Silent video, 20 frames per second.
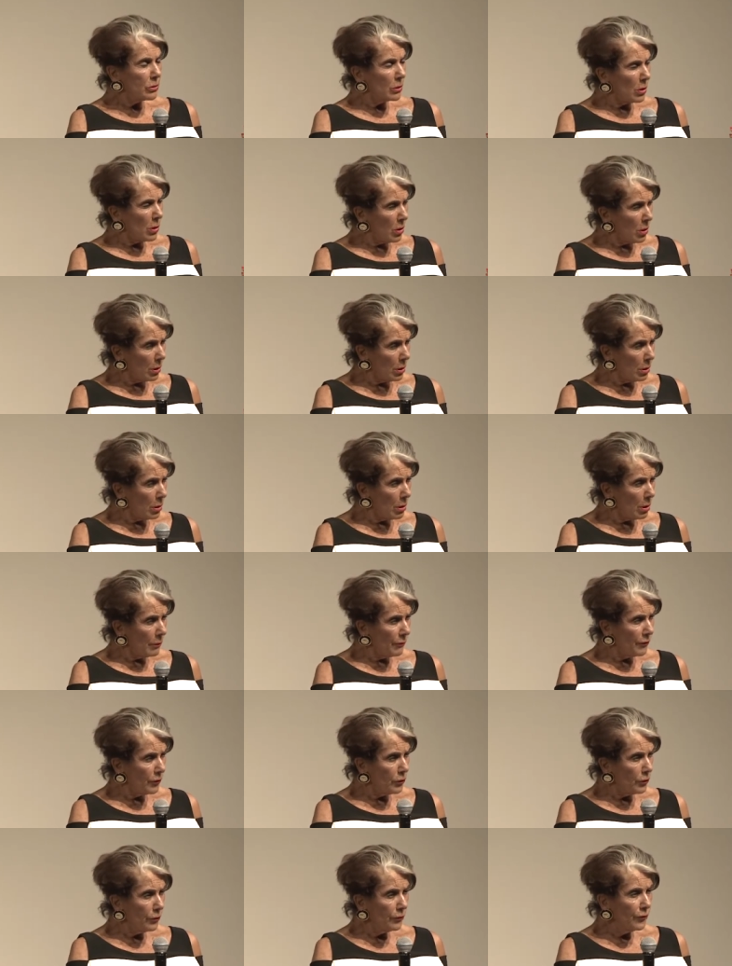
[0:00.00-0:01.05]
Karloff,
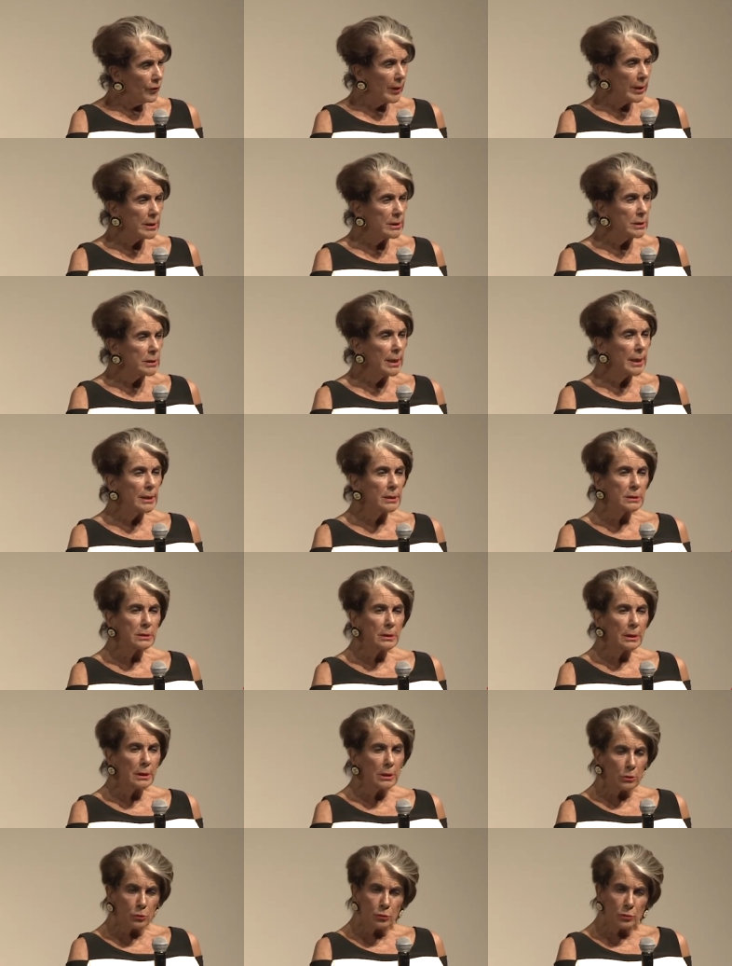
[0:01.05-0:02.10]
your face has
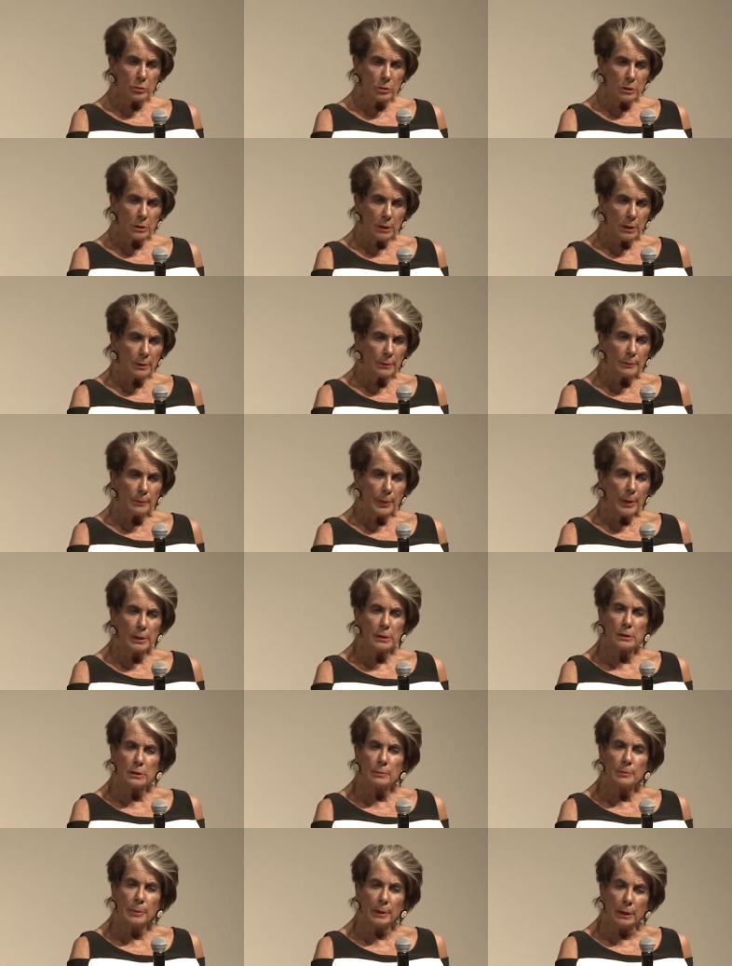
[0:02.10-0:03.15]
interesting
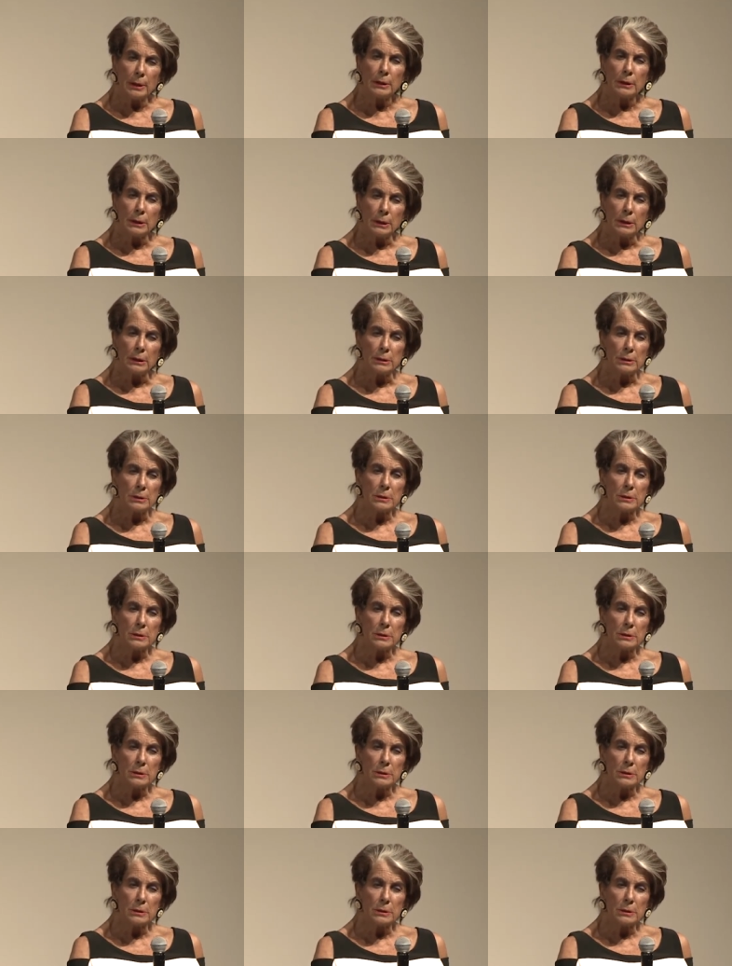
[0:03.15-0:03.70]
possibilities."